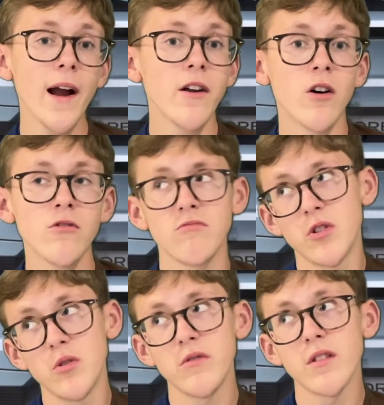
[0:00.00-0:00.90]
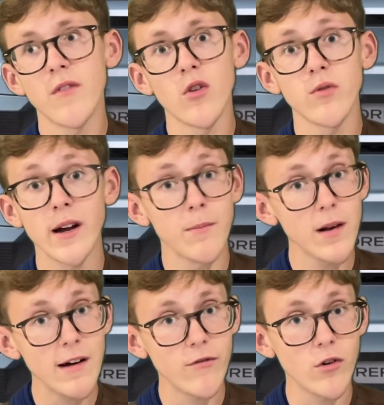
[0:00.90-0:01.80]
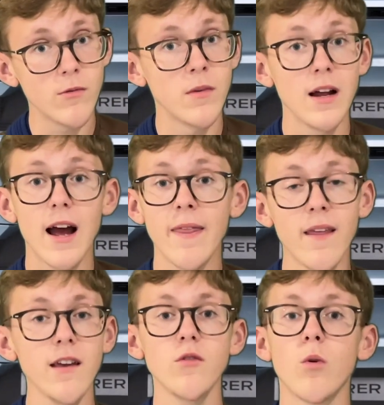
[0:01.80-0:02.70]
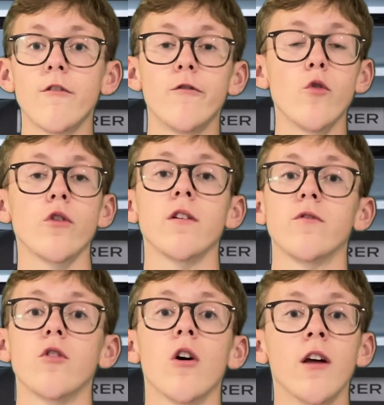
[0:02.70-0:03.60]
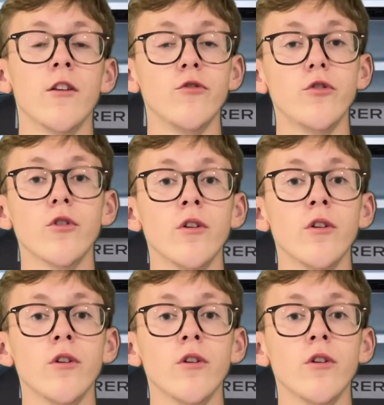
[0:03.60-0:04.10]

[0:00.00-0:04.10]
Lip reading: not use the Volkswagen platform? And that is what Ford have gone and done.